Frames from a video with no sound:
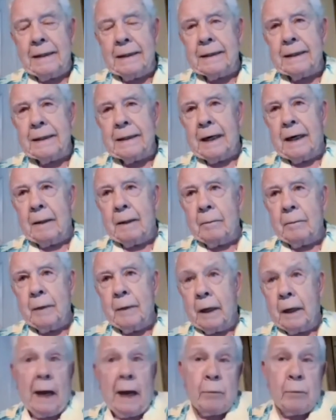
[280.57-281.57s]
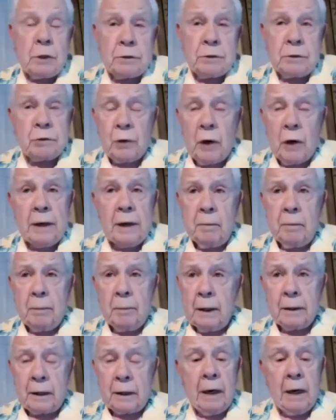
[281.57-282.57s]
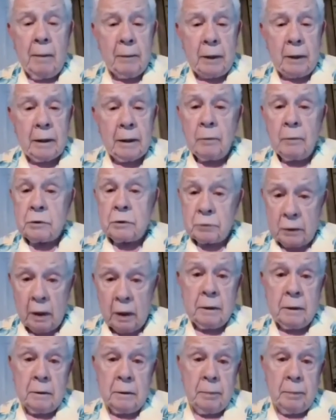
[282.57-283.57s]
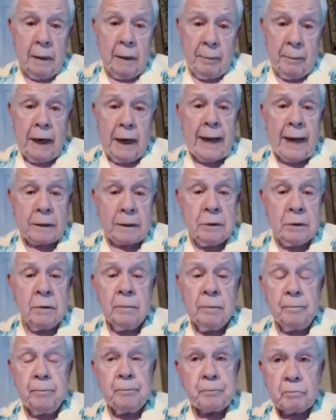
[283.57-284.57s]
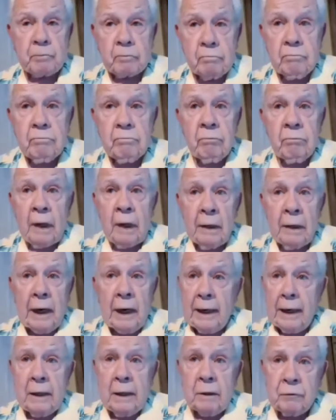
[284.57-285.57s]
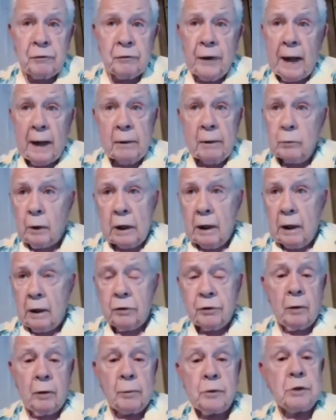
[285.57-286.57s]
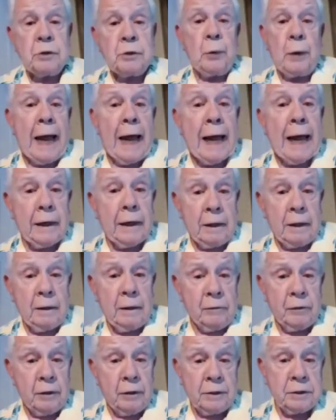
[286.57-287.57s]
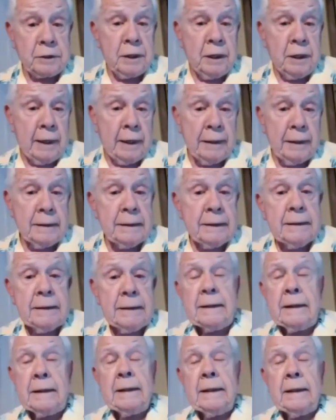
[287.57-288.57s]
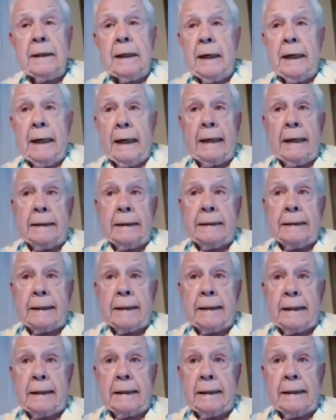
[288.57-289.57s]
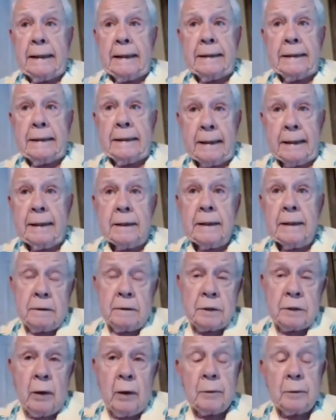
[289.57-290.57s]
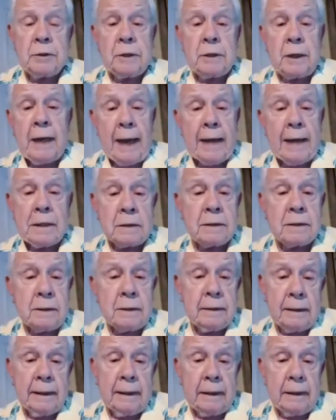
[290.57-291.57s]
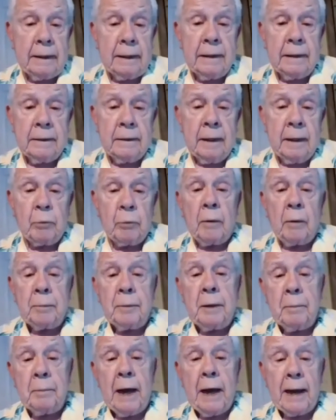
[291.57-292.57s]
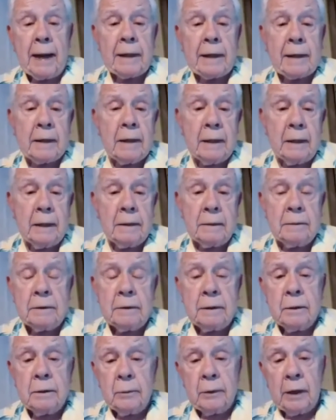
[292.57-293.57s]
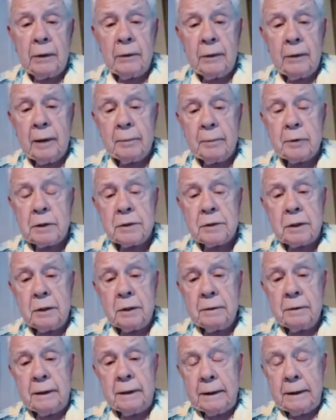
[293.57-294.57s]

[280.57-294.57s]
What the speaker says: And I wasn't trying to be a comic. I'm an actor. And I had found what I thought was a reality for this guy. And they didn't, so I was cast. And then they brought me back to do another episode.